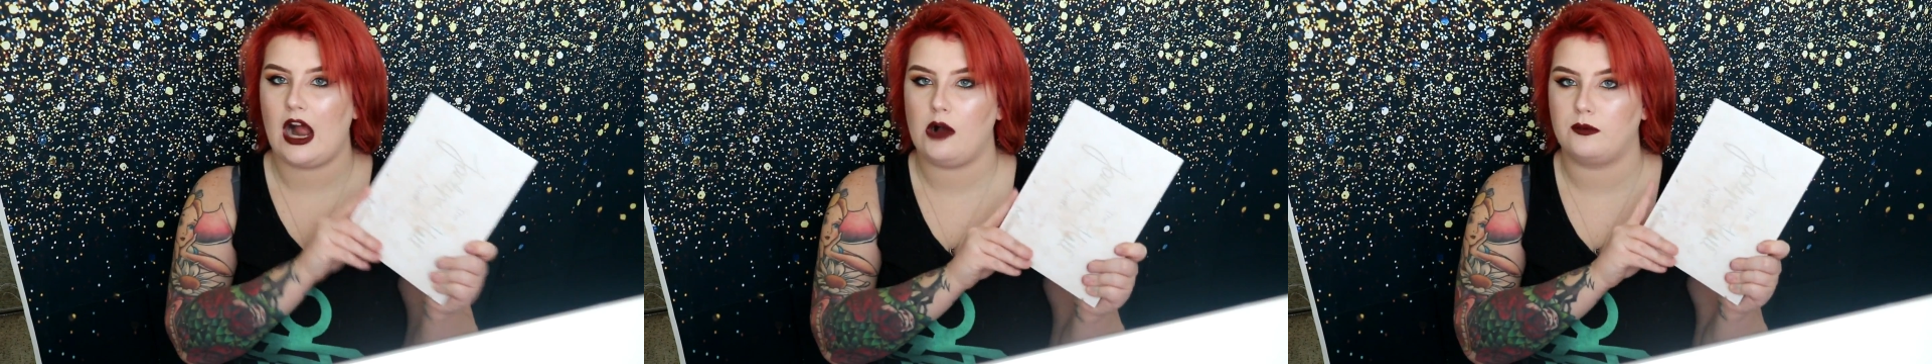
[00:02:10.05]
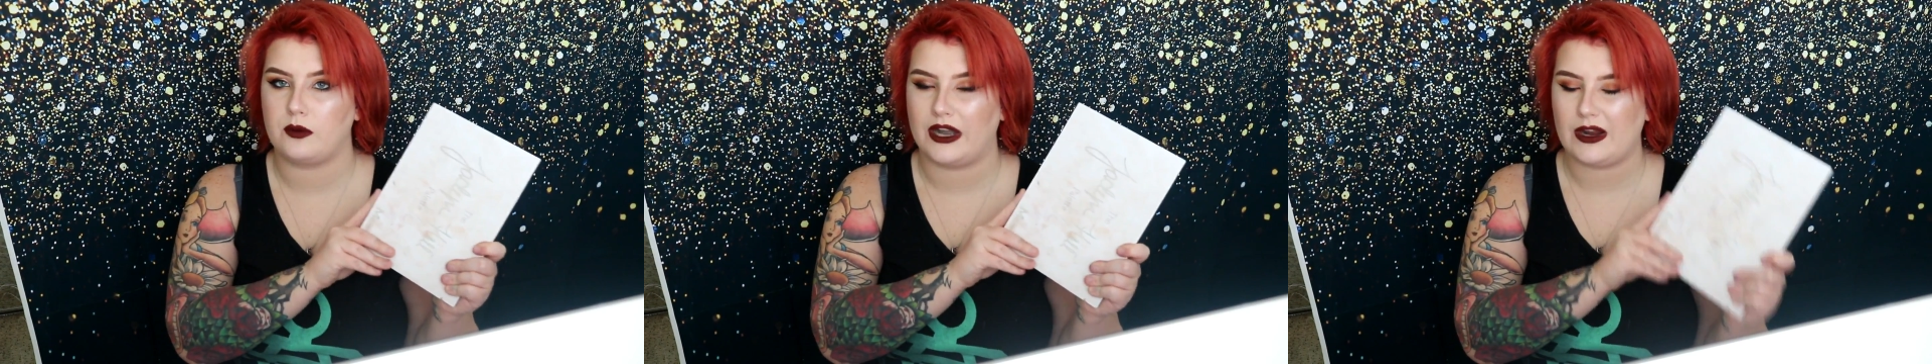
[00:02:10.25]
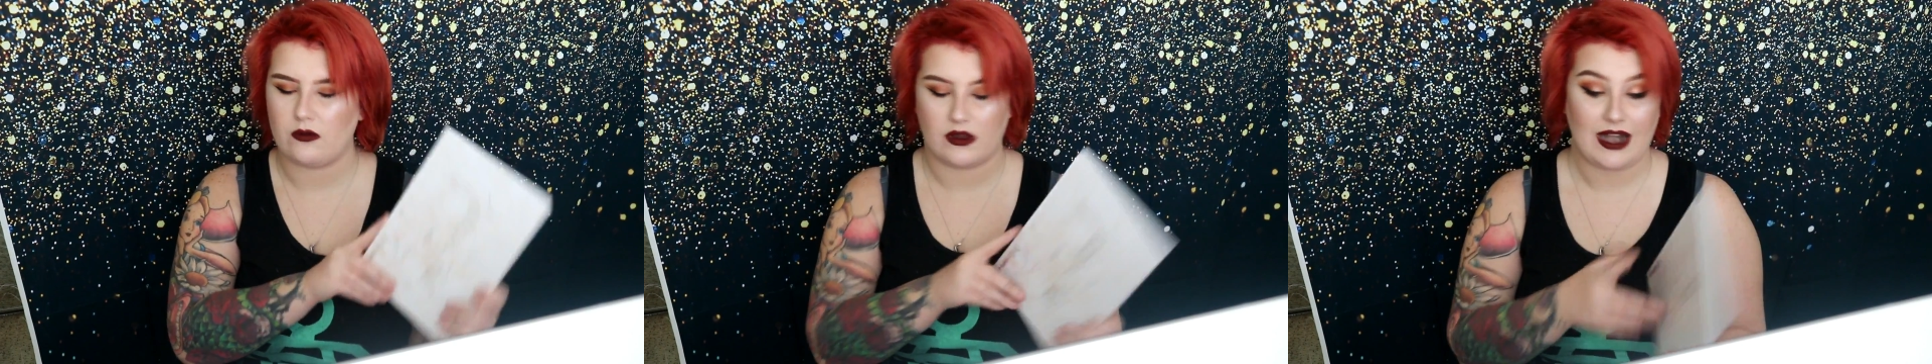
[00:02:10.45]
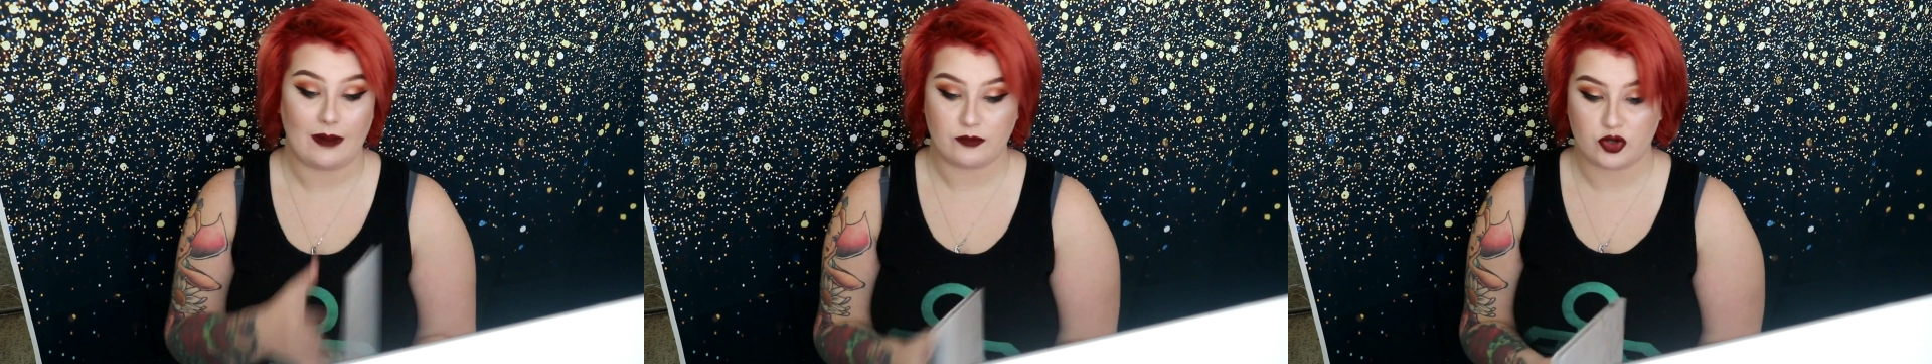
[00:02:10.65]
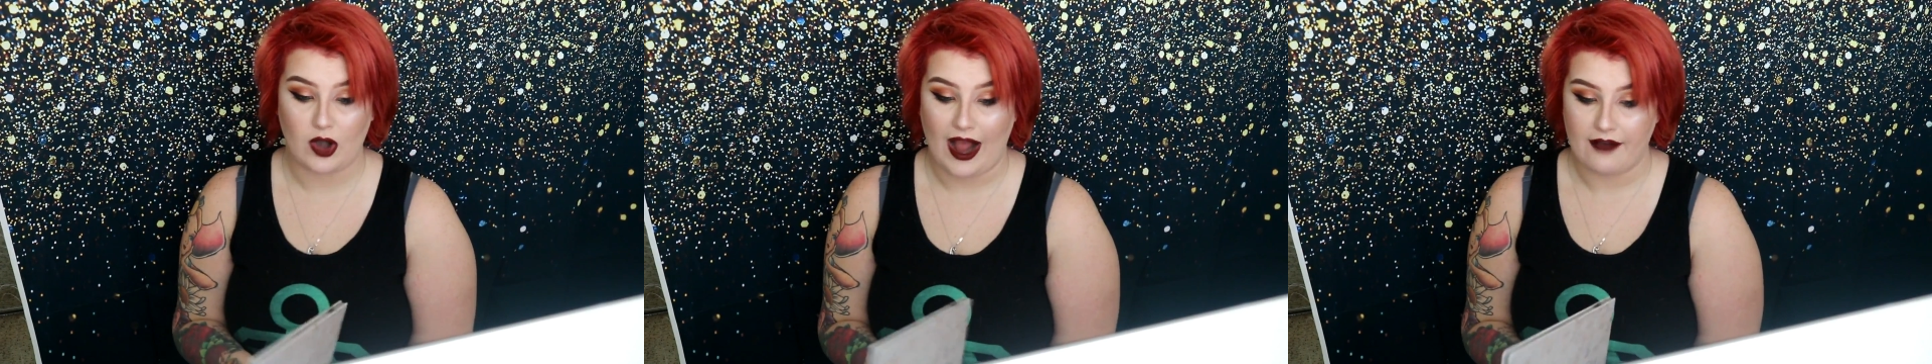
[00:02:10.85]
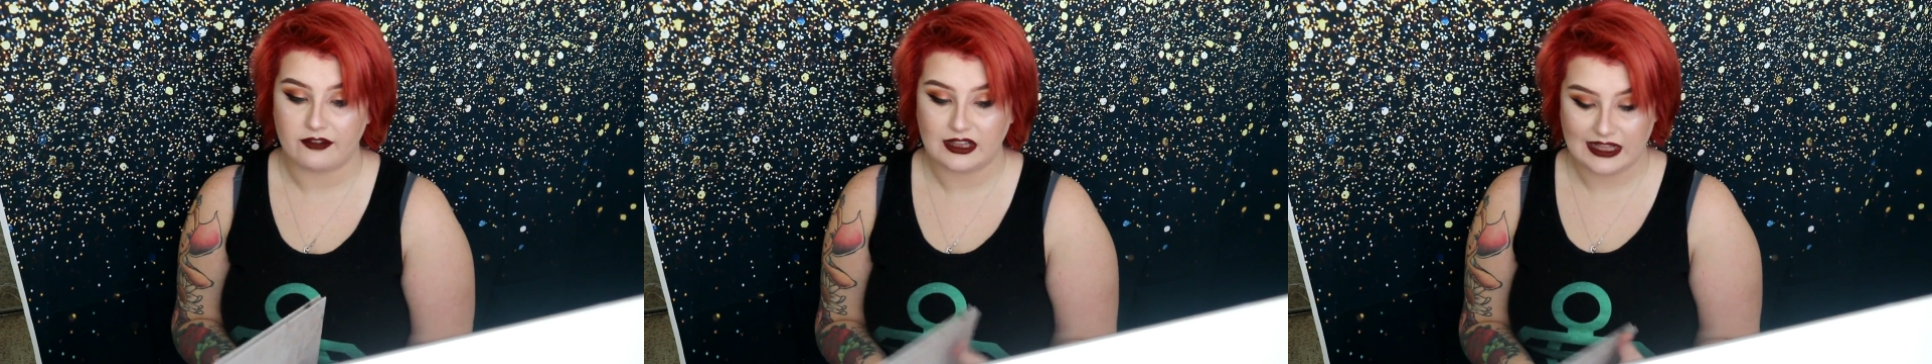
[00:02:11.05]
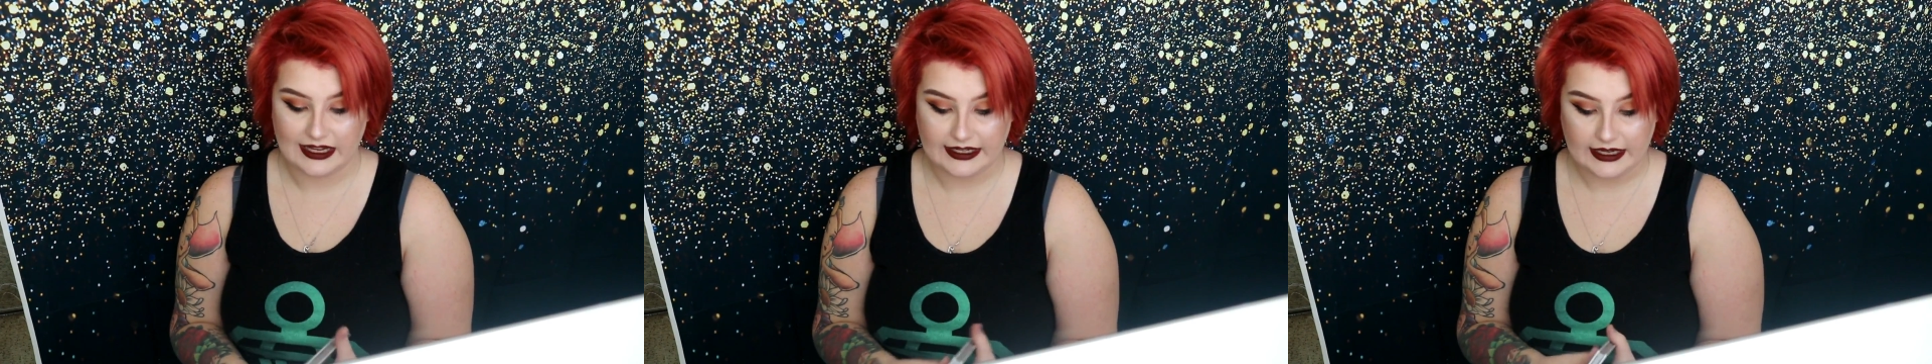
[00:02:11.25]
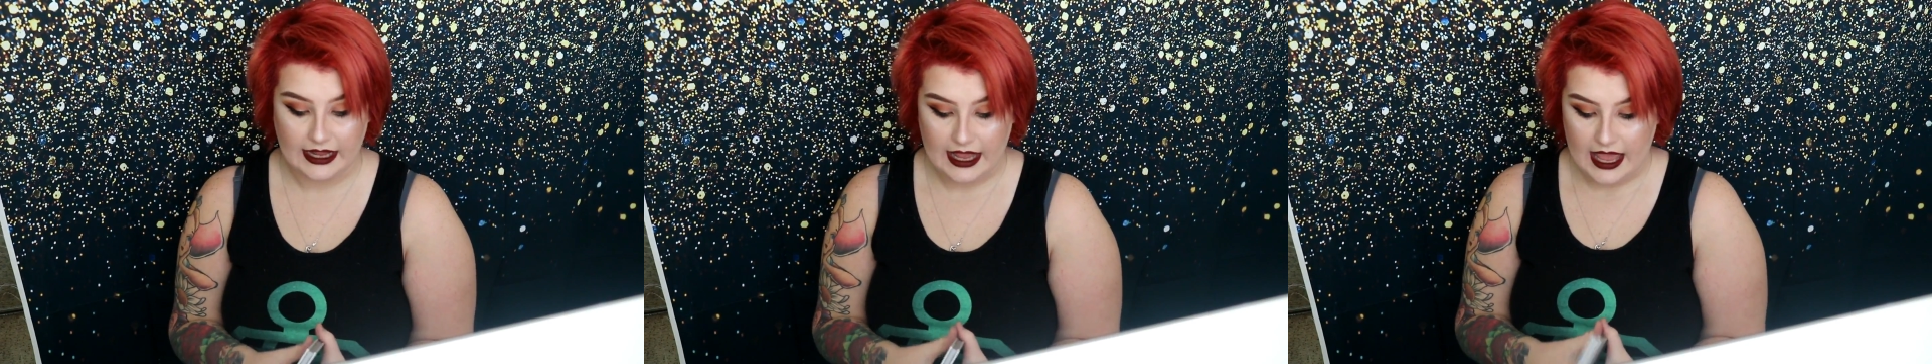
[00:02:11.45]
I'll bring when I'm
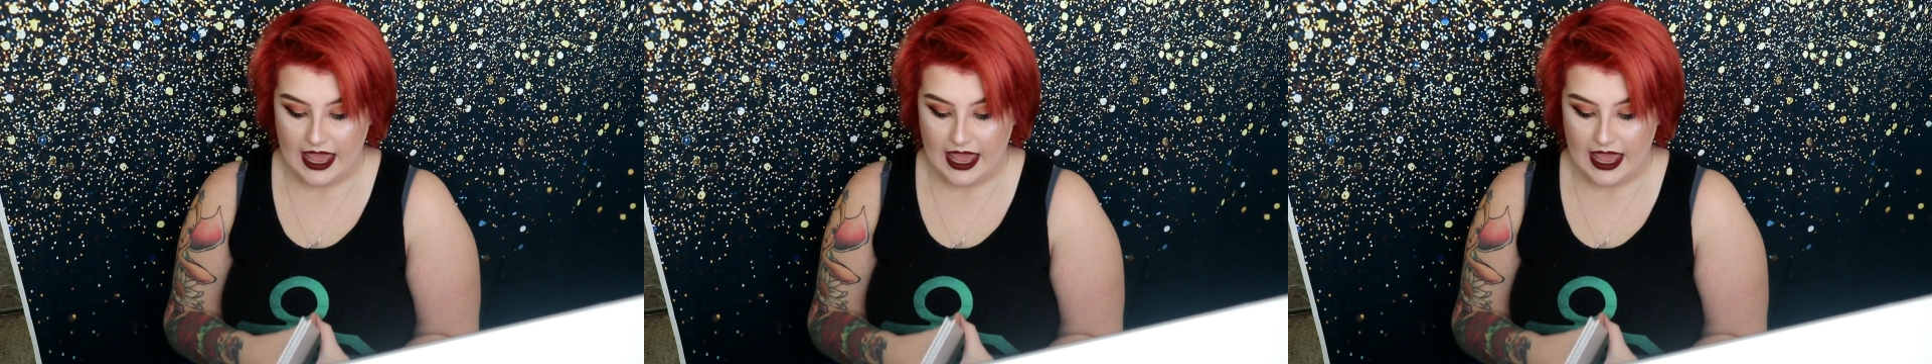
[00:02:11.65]
traveling.